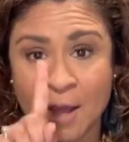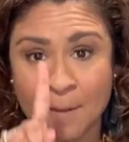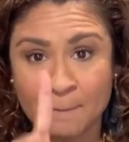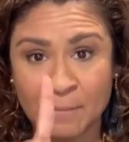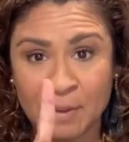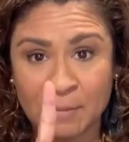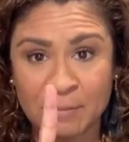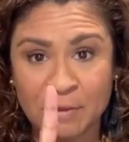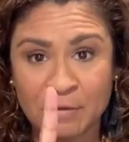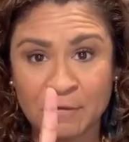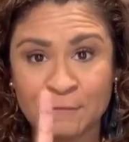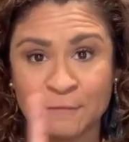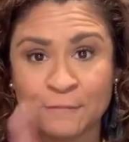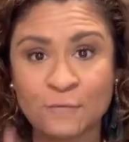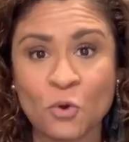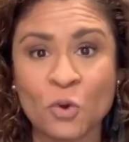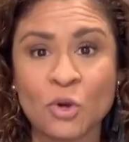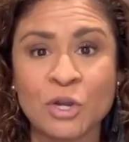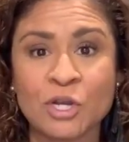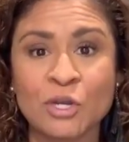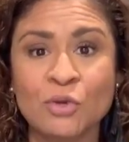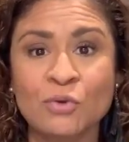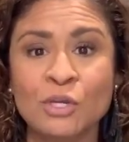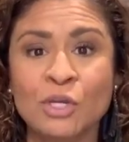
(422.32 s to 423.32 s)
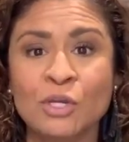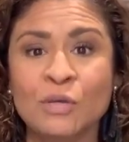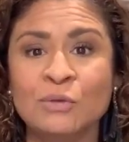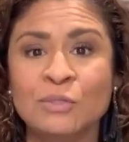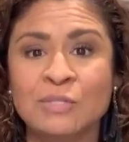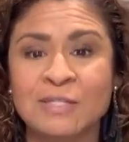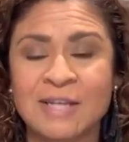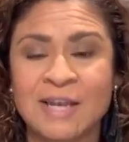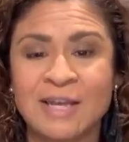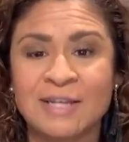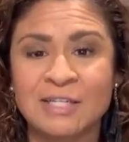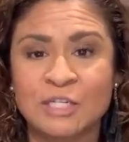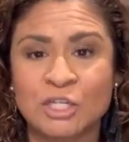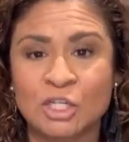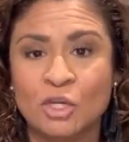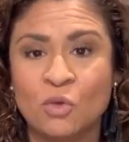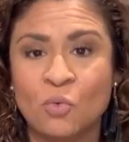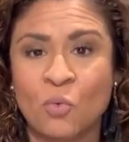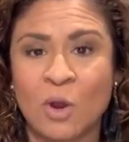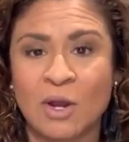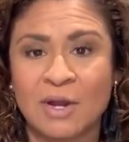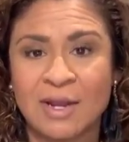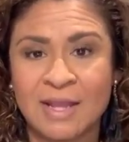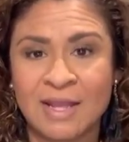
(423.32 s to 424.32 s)
But before you use it, you
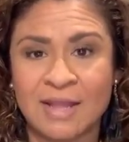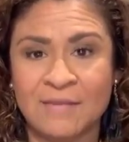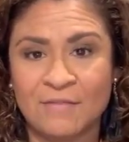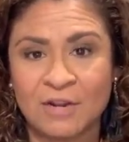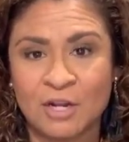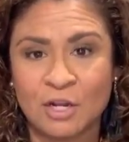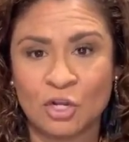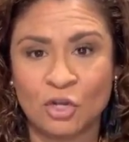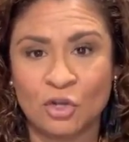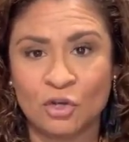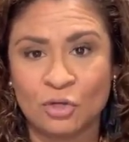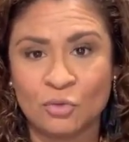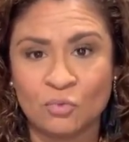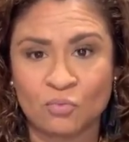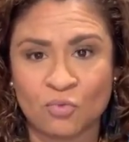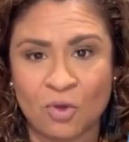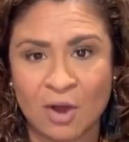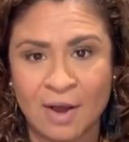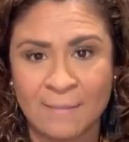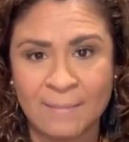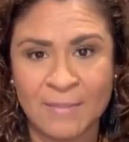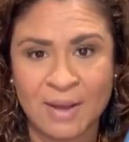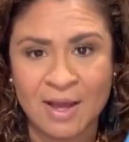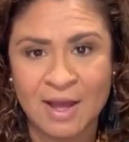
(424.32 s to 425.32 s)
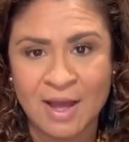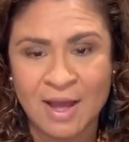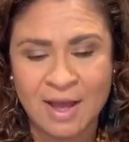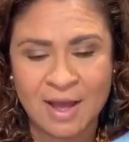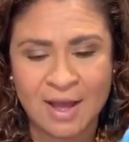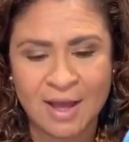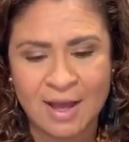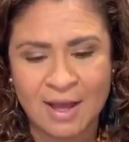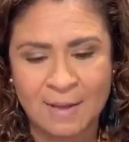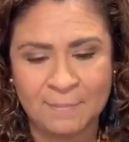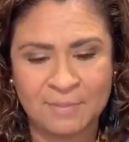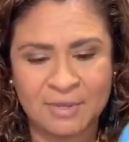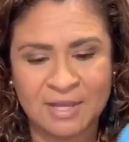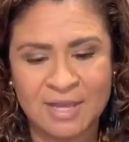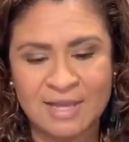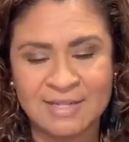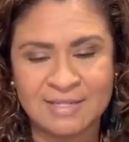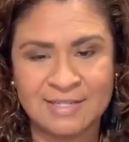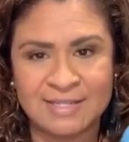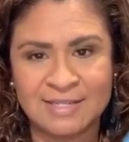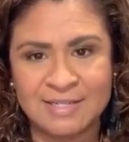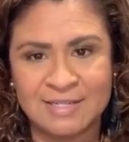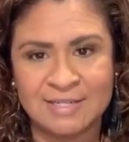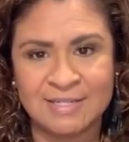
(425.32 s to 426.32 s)
want to give it a good rub up
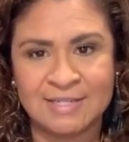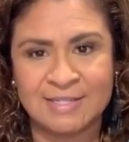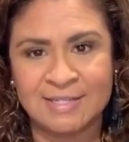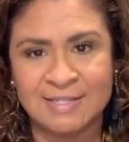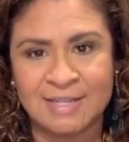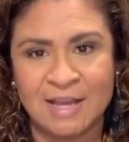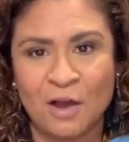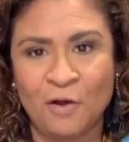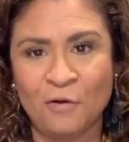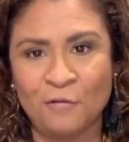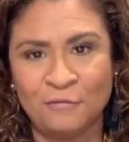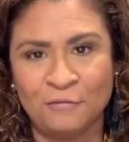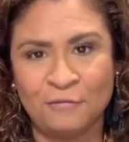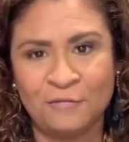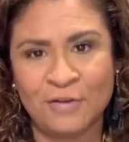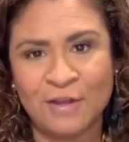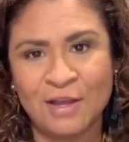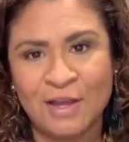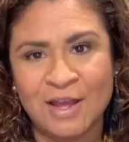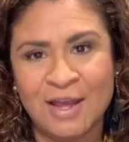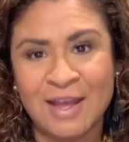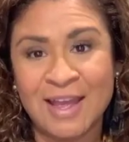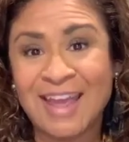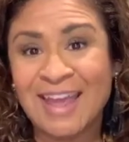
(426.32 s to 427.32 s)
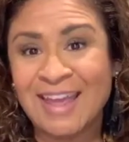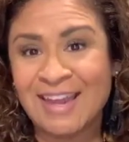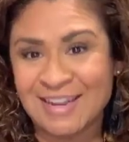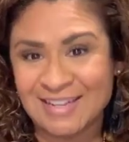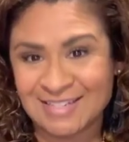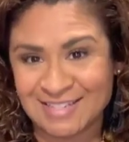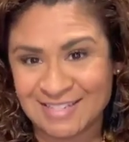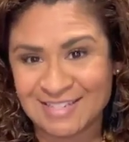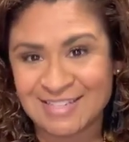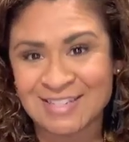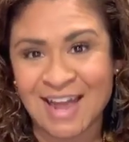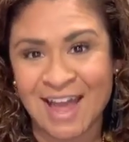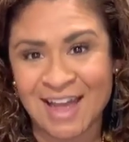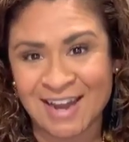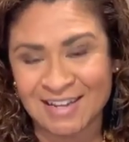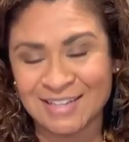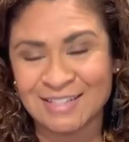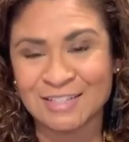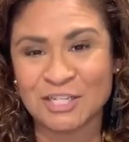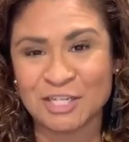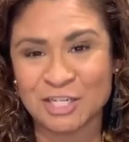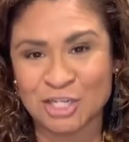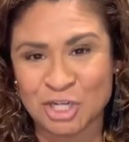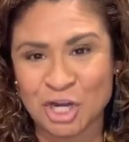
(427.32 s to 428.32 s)
against itself. It is
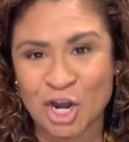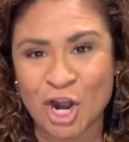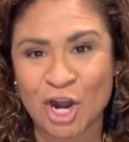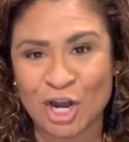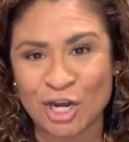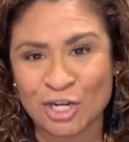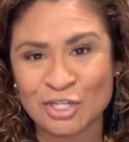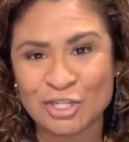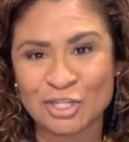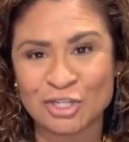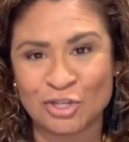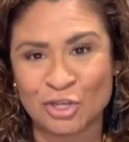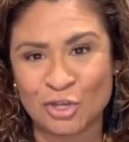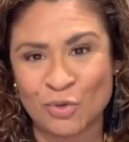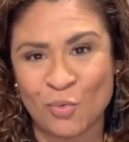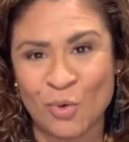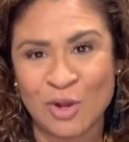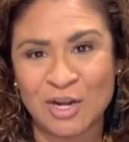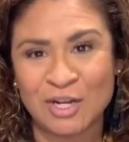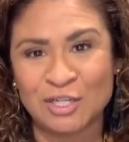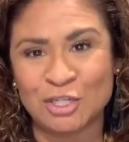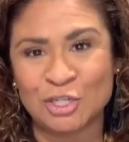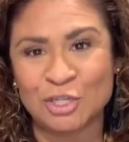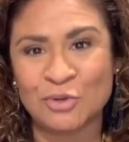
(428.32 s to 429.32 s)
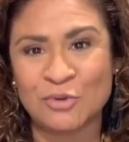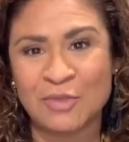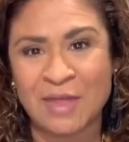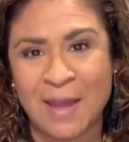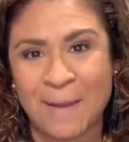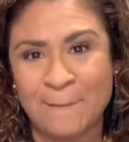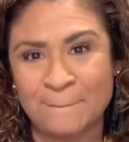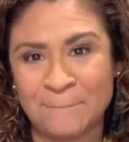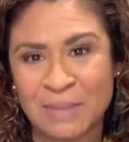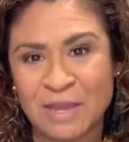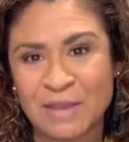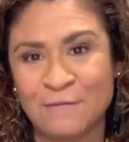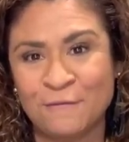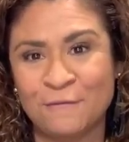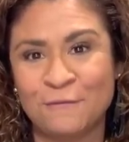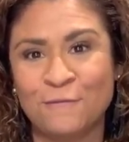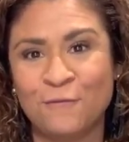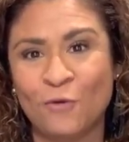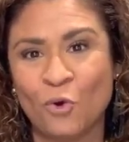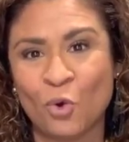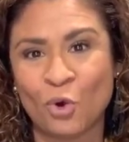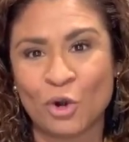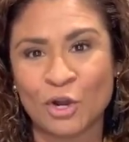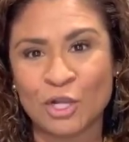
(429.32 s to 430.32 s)
statically charged, so you want to do that
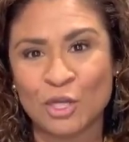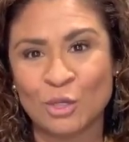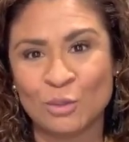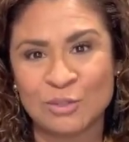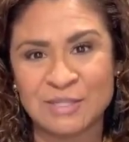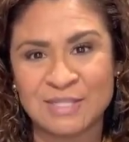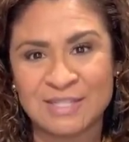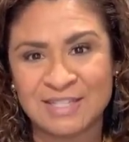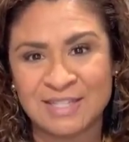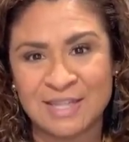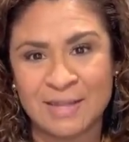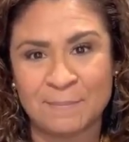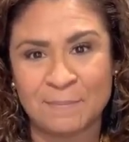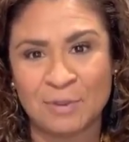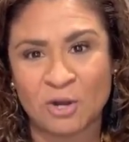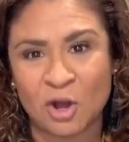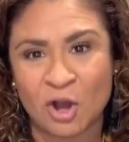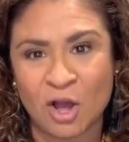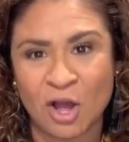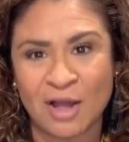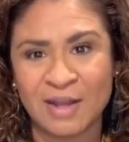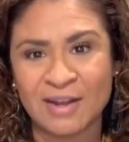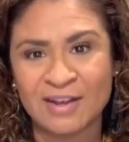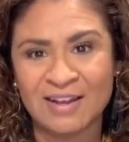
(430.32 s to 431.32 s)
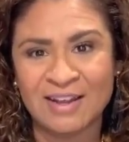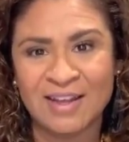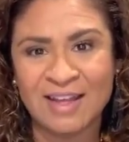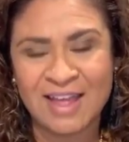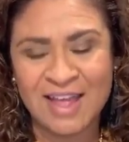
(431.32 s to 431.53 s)
before you slip it on.